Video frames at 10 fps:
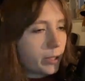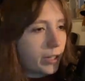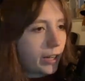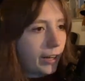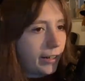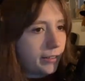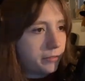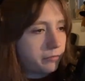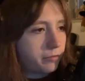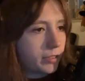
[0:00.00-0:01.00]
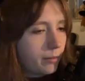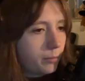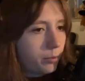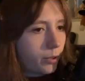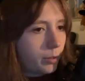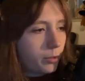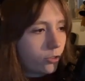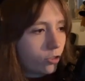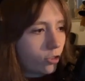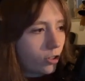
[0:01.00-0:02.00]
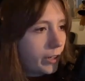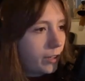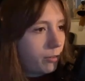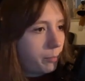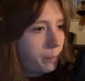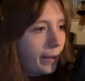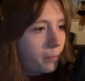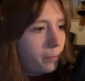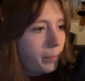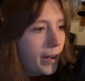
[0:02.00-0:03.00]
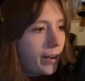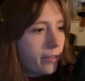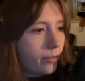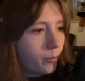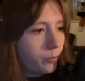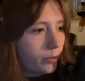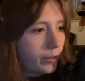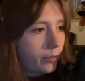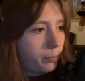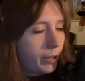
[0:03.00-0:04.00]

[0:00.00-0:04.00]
we could have, I mean, pretty much we could have a bathroom for this